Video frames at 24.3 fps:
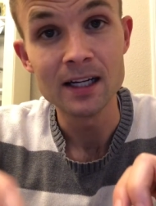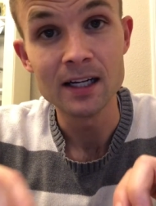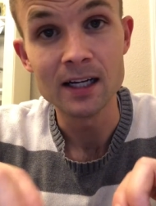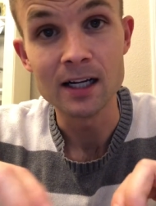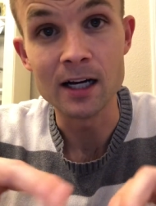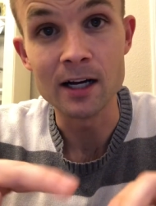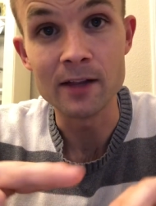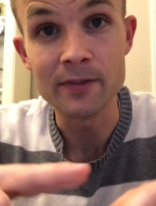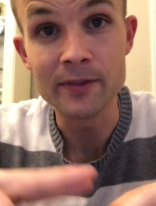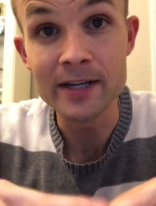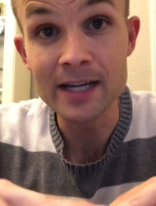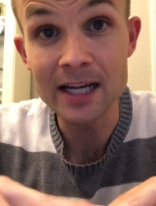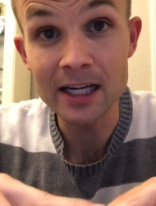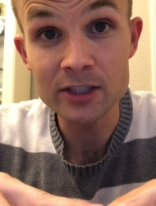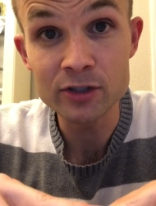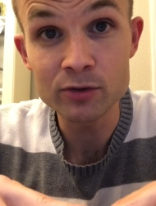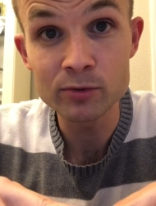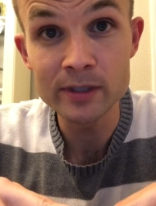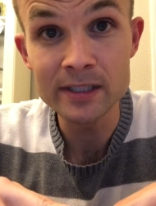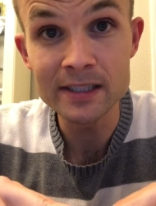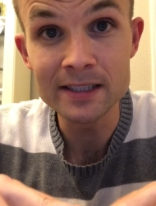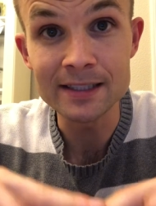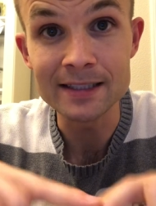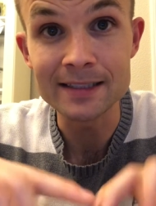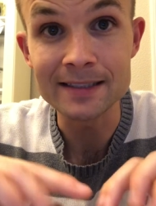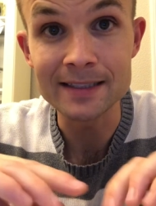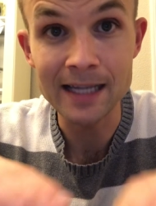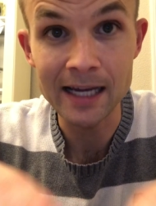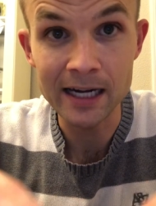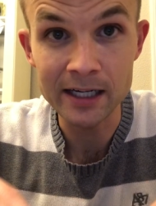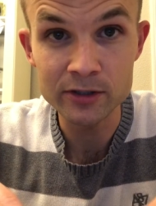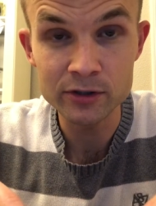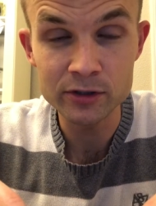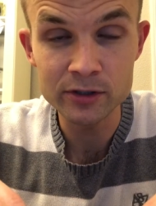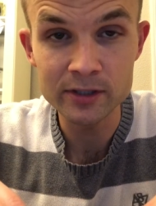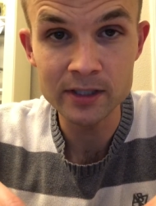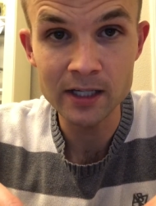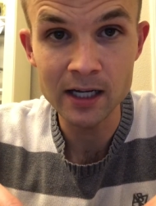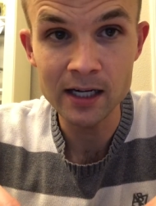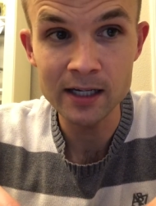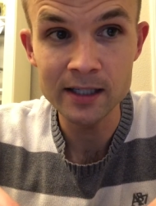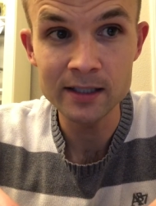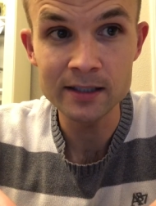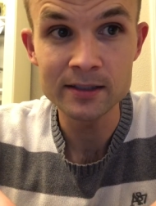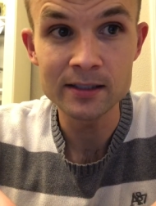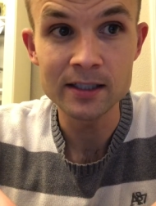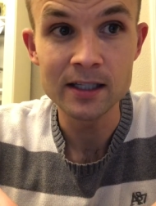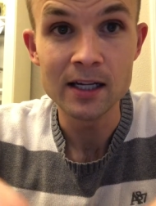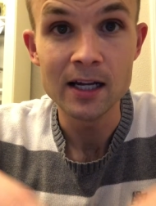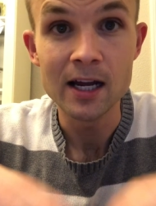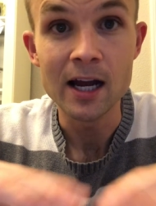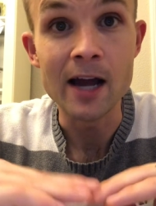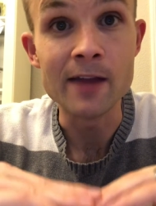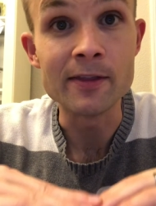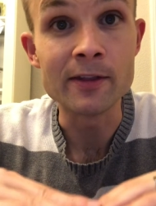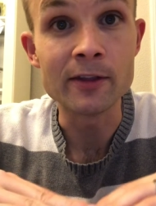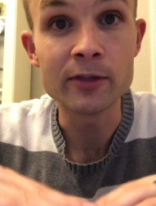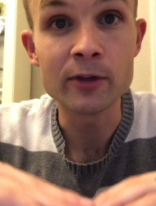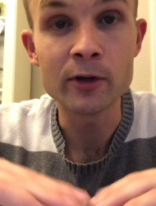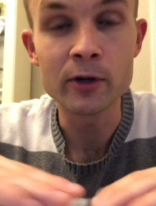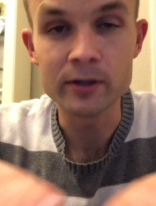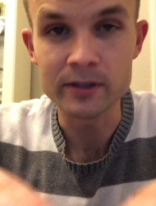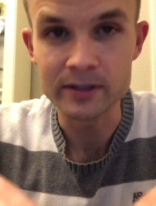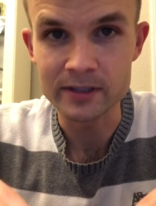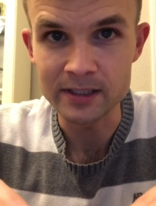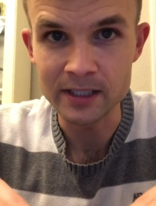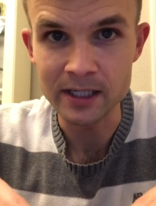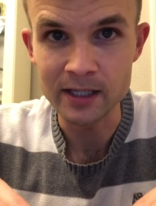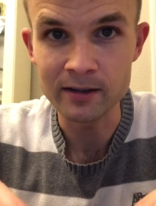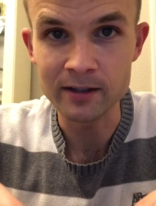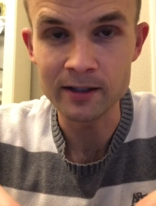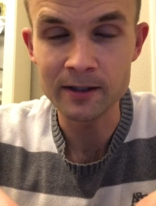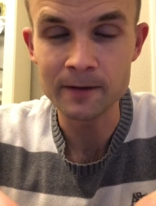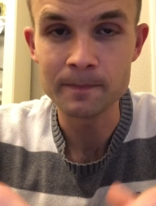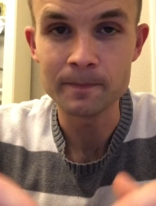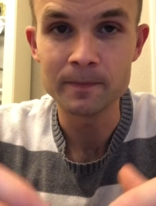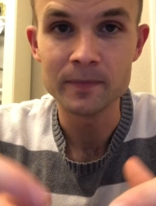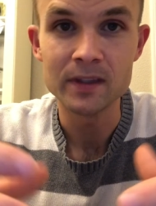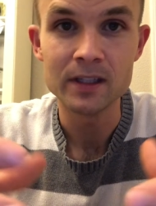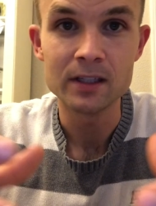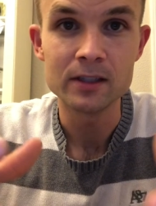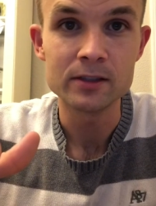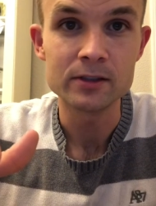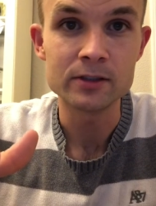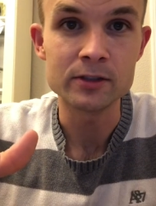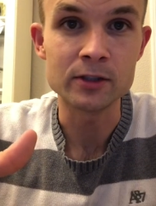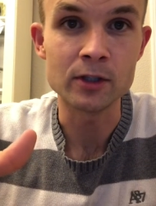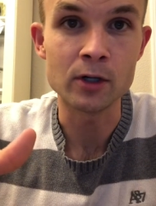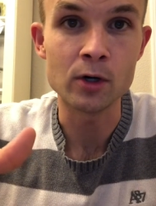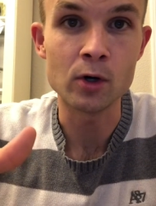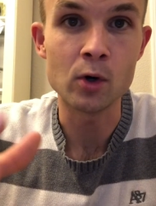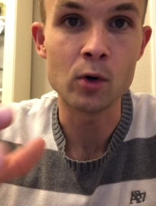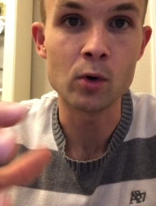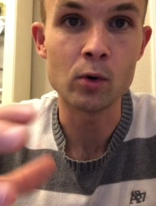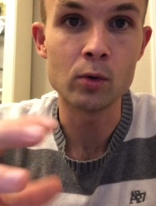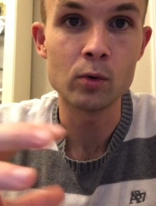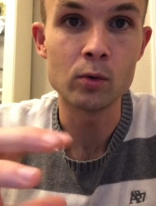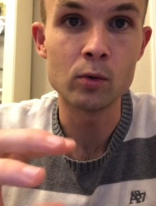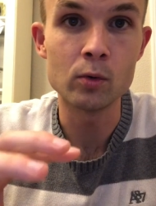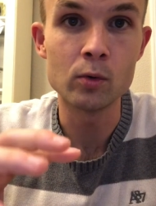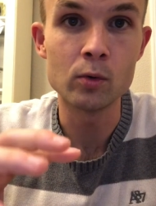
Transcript: Uh, the next reason is exercise, and the third is teething. So